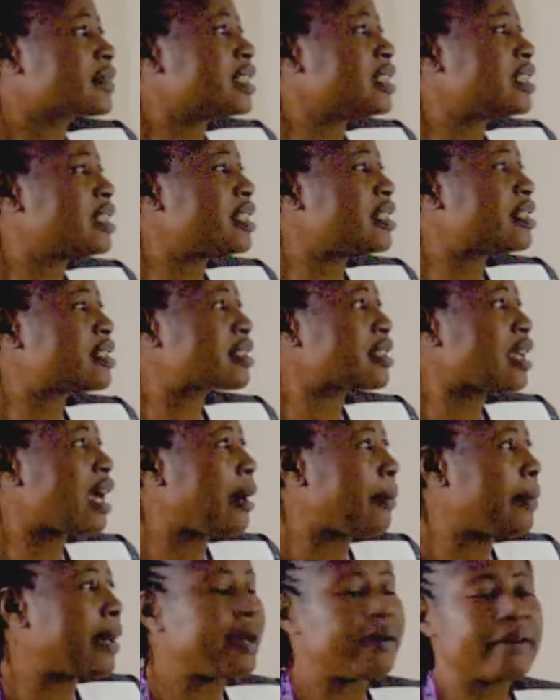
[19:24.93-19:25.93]
These
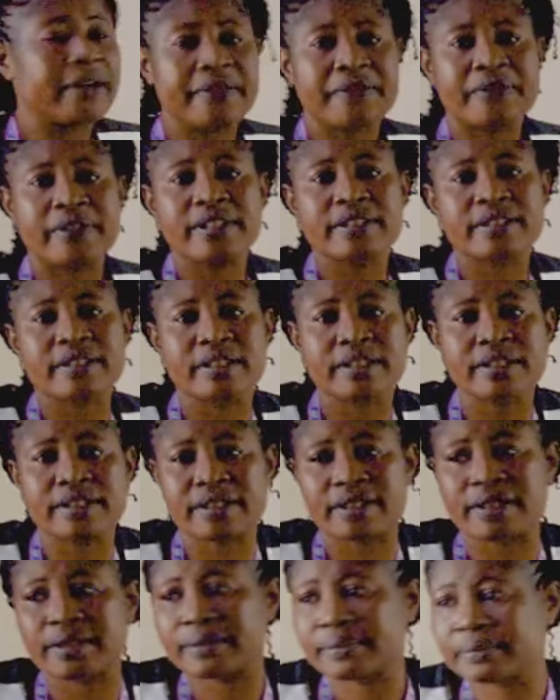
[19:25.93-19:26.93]
are my
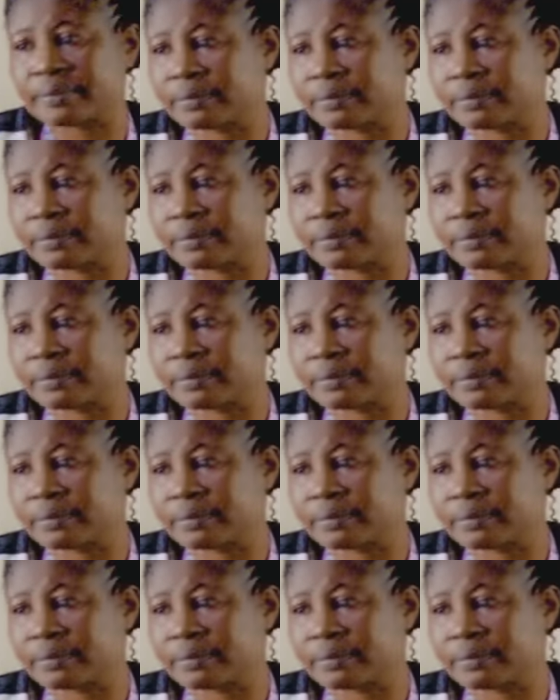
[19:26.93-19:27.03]
references.